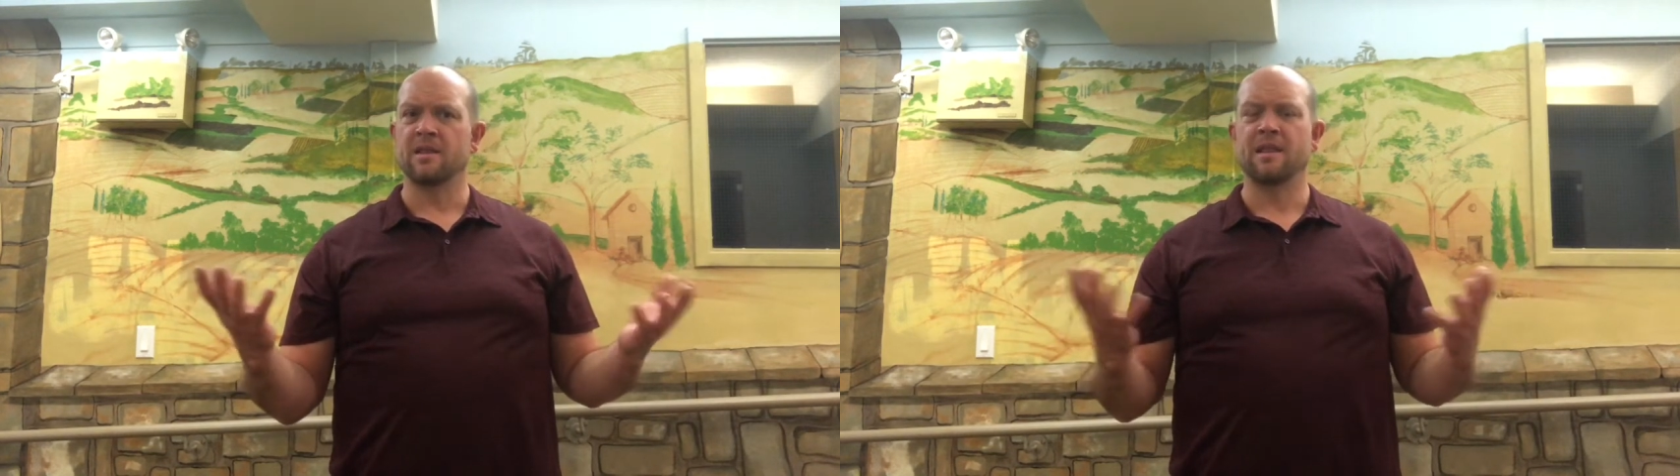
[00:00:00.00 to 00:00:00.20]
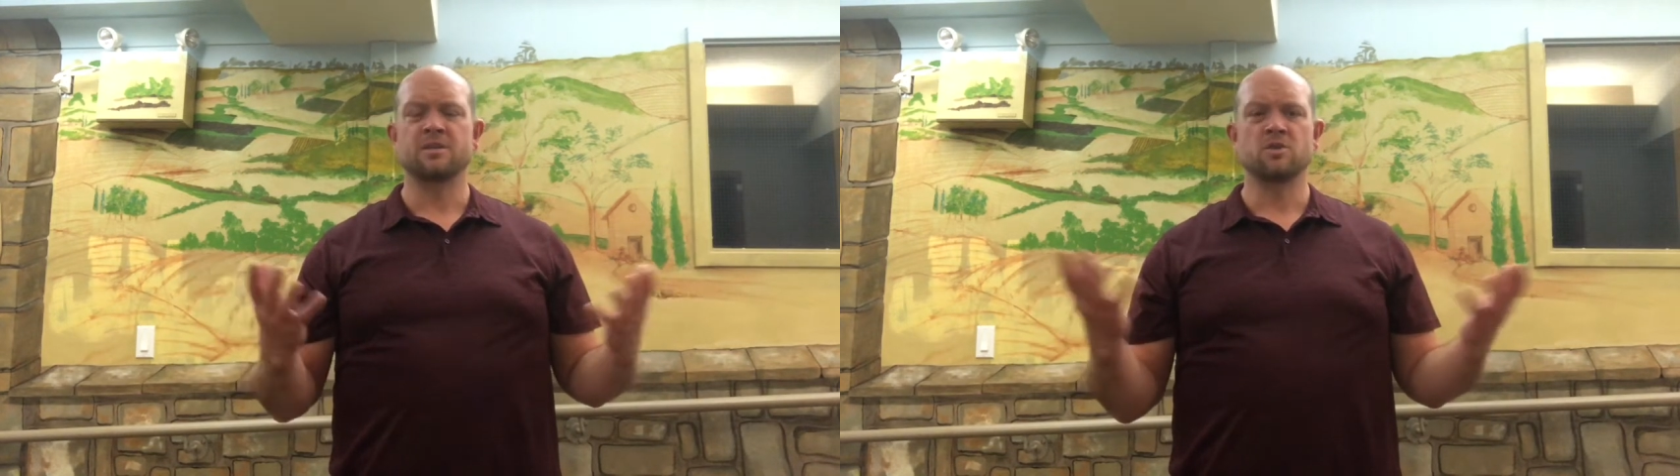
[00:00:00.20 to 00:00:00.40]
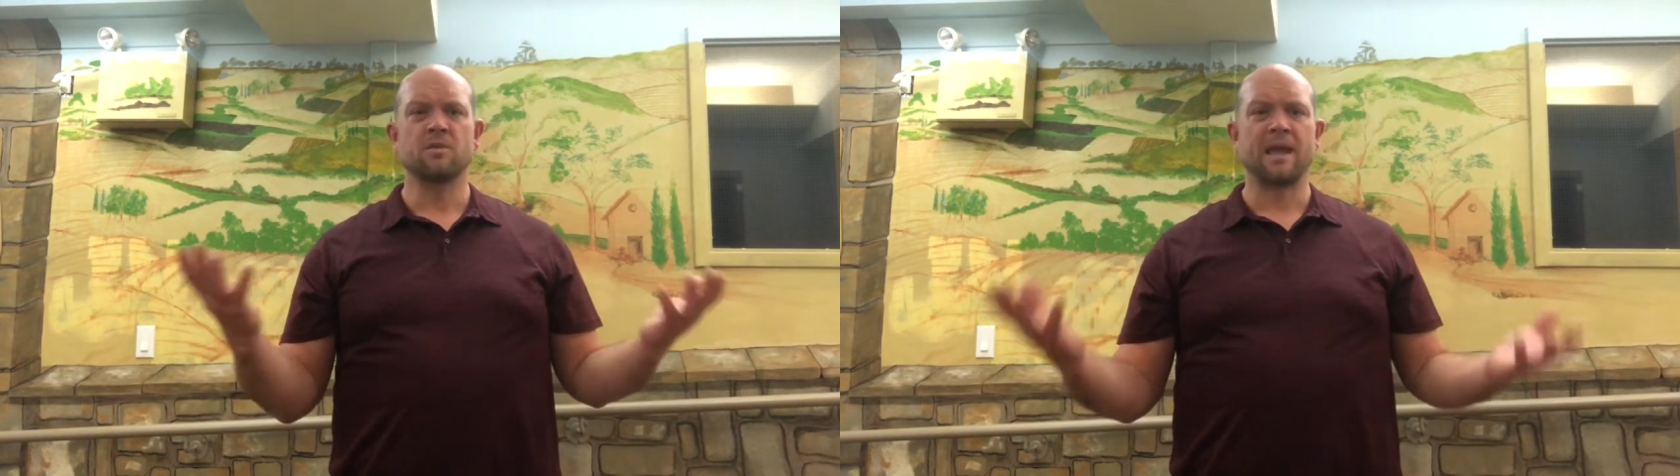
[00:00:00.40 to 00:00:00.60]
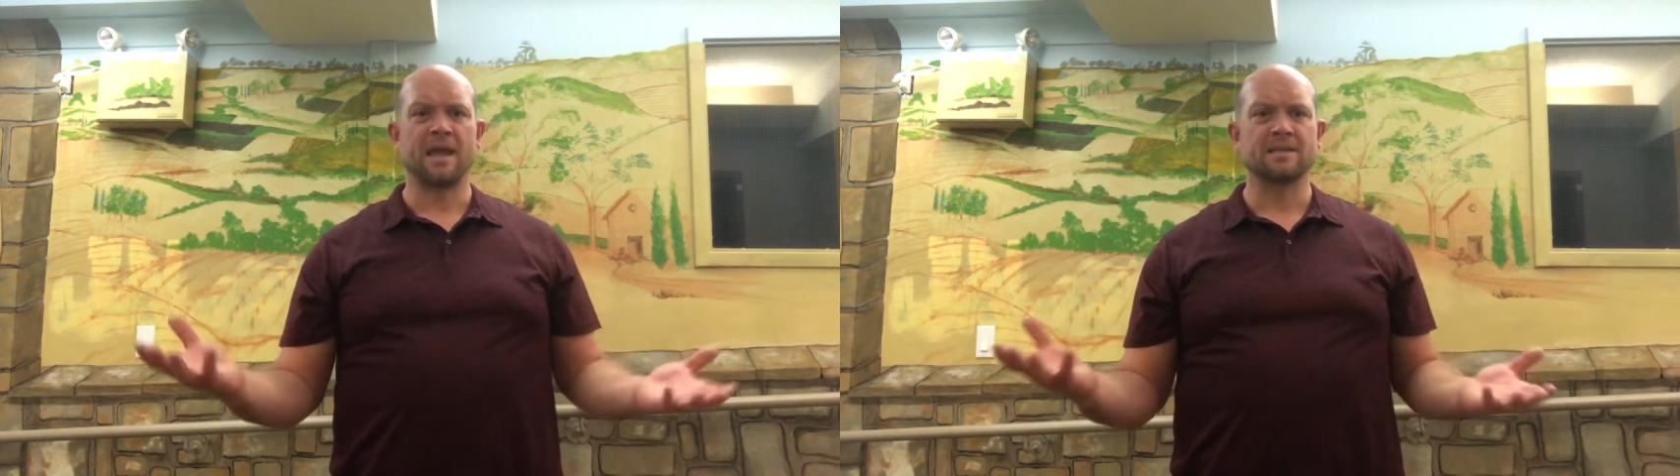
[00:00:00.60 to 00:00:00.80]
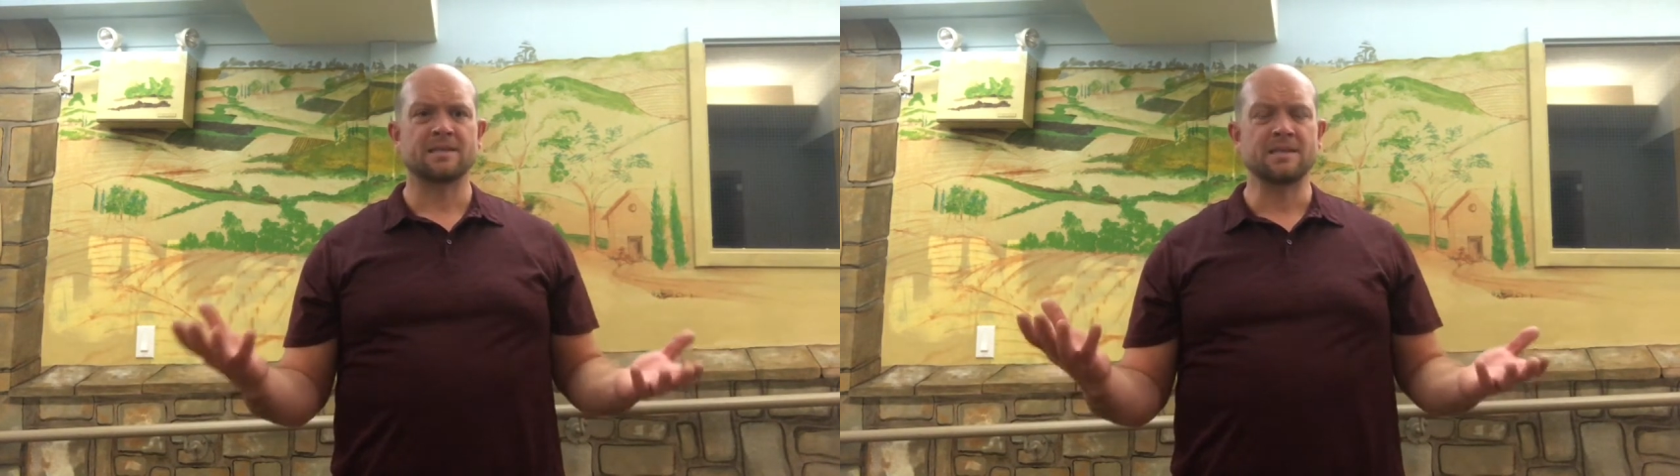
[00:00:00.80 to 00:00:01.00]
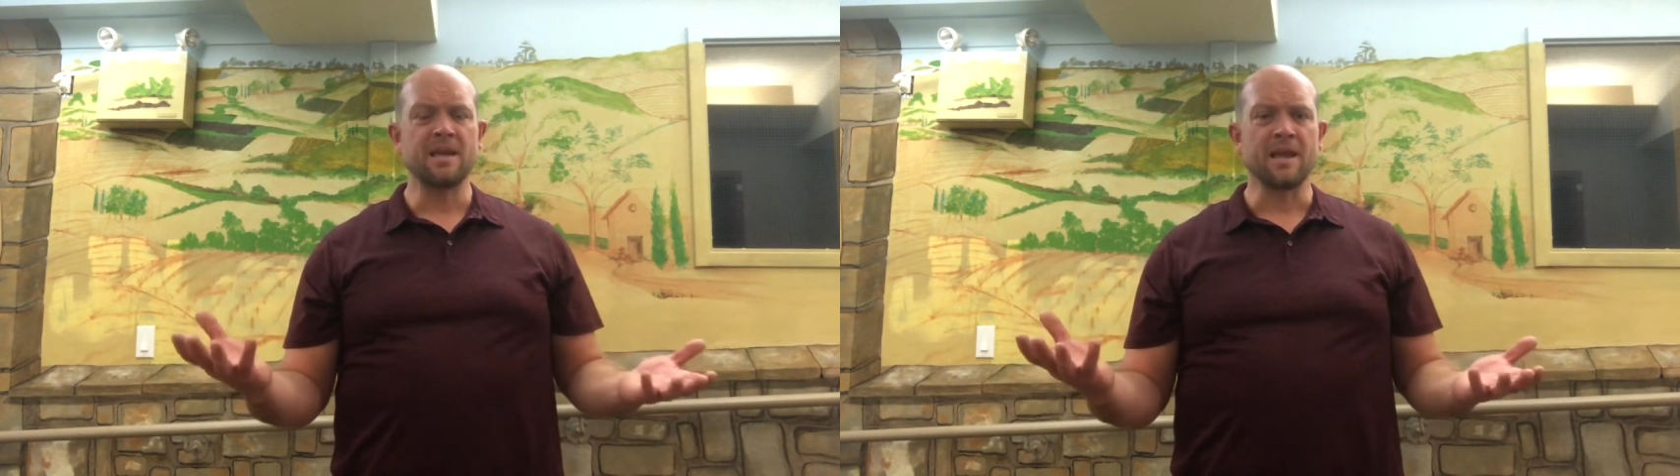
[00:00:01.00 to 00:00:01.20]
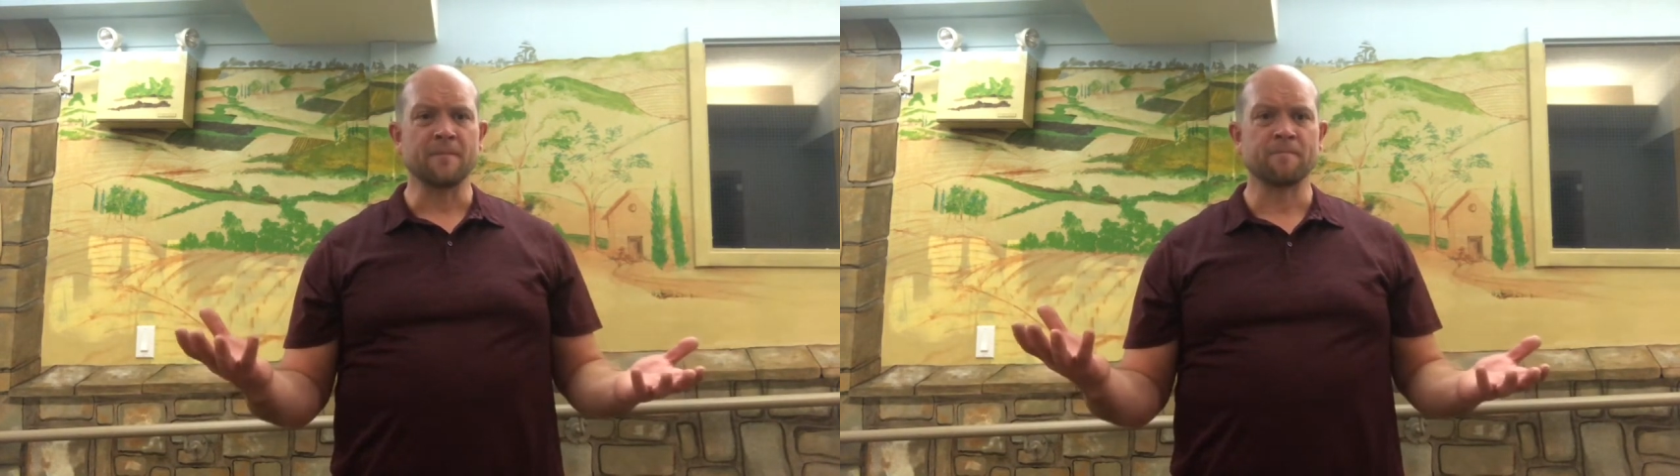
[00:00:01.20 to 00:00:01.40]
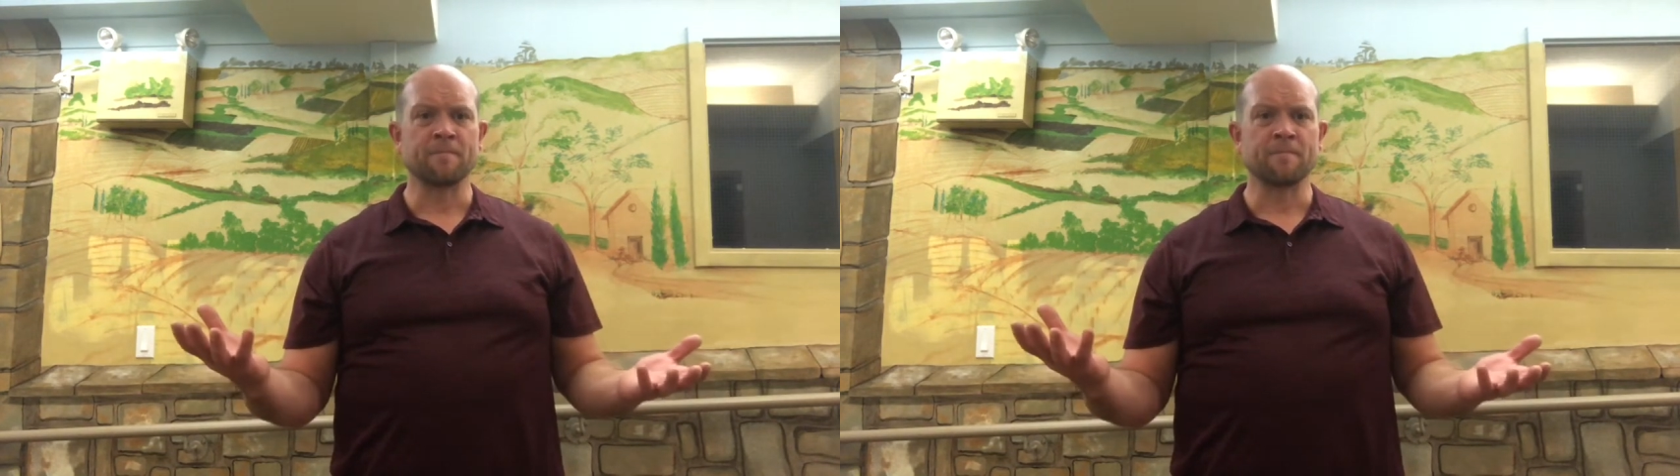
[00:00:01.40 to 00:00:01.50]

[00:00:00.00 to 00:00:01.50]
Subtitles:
that you can't see?